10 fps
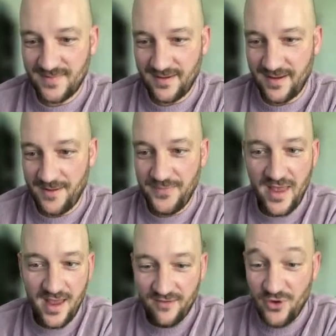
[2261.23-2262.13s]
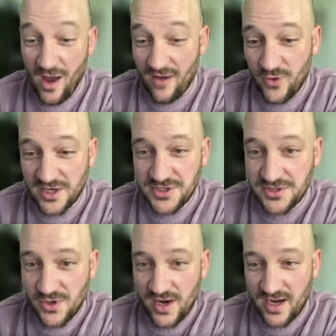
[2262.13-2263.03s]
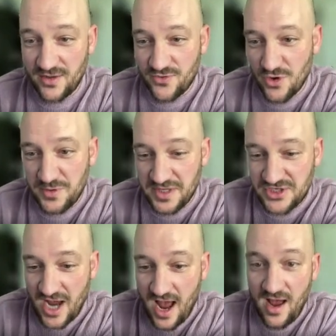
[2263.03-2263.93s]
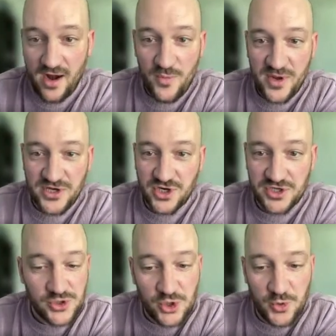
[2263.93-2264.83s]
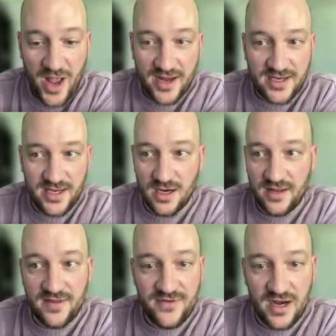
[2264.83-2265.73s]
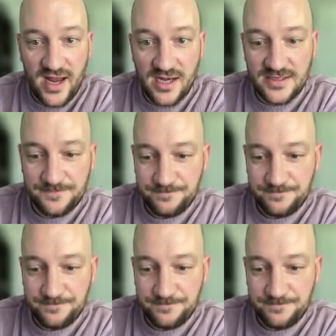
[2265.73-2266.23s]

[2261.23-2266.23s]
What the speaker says: Okay, if you have questions, go ahead and throw them in the chat, and I'll make sure to circle back here at the very end.